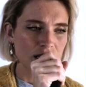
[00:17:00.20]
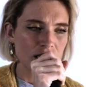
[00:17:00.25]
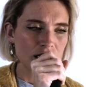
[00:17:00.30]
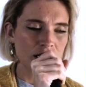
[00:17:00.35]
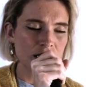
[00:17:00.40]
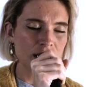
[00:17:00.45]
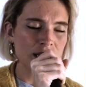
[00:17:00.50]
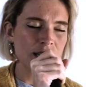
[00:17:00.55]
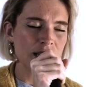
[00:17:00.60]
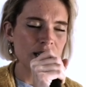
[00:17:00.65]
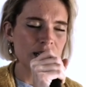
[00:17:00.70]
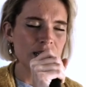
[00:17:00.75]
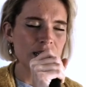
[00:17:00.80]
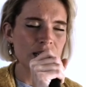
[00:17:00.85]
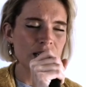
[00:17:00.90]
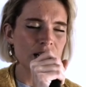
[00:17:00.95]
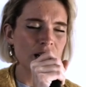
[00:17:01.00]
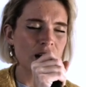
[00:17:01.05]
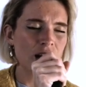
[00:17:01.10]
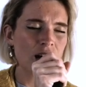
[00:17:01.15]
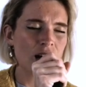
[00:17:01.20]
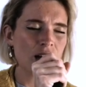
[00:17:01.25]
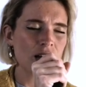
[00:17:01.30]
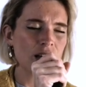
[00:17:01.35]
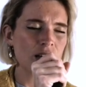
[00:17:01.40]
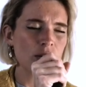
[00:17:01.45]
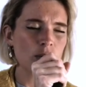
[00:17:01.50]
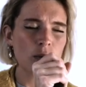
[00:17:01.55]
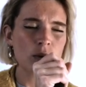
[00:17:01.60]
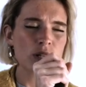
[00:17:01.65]
Clearly
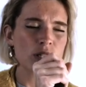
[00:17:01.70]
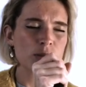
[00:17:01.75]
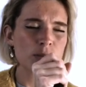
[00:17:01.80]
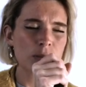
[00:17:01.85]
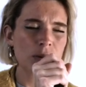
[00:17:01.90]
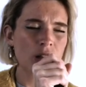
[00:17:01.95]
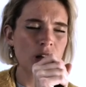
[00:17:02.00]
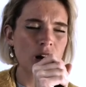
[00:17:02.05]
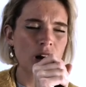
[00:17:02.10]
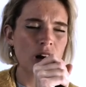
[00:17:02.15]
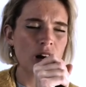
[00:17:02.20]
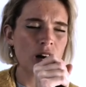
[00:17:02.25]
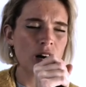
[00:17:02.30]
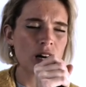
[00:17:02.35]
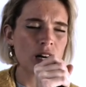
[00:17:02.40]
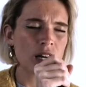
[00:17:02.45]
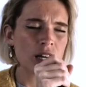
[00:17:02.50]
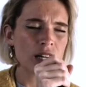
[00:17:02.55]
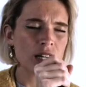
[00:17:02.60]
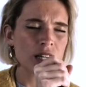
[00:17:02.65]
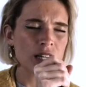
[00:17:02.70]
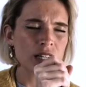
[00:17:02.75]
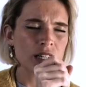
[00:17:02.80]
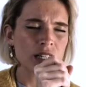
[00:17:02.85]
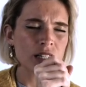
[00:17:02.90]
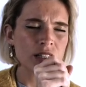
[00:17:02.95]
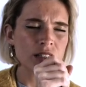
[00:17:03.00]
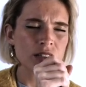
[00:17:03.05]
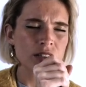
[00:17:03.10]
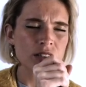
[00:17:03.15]
I was
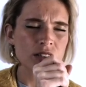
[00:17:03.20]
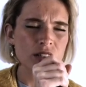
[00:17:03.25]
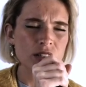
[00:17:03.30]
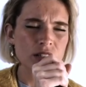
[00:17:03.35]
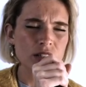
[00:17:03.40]
blind